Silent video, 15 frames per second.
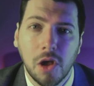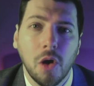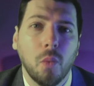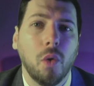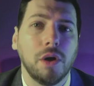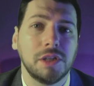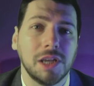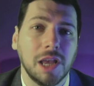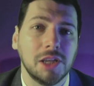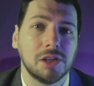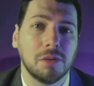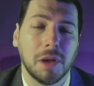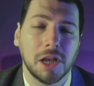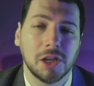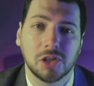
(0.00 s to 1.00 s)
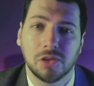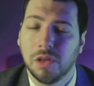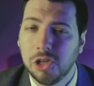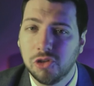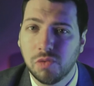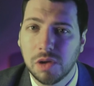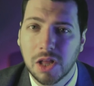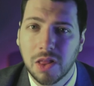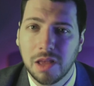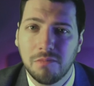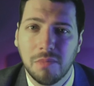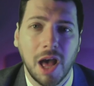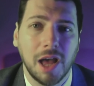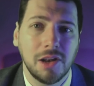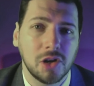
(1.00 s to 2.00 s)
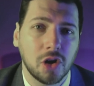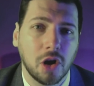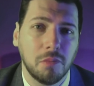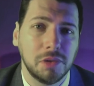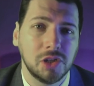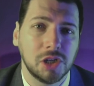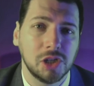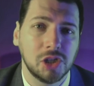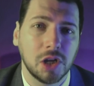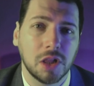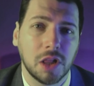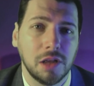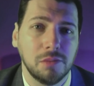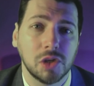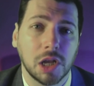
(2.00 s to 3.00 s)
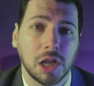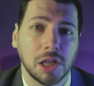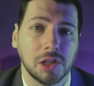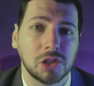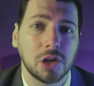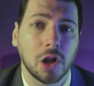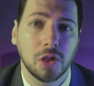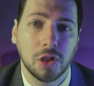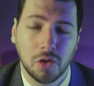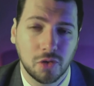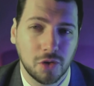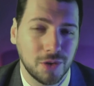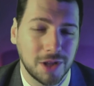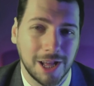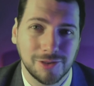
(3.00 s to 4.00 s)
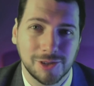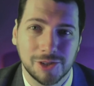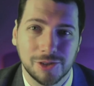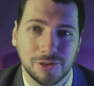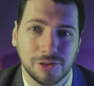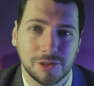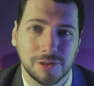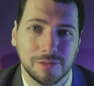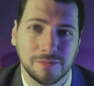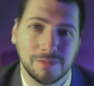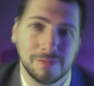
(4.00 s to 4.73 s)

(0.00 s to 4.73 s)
what is a personal injury claim, and compensation claims against local councils. Don't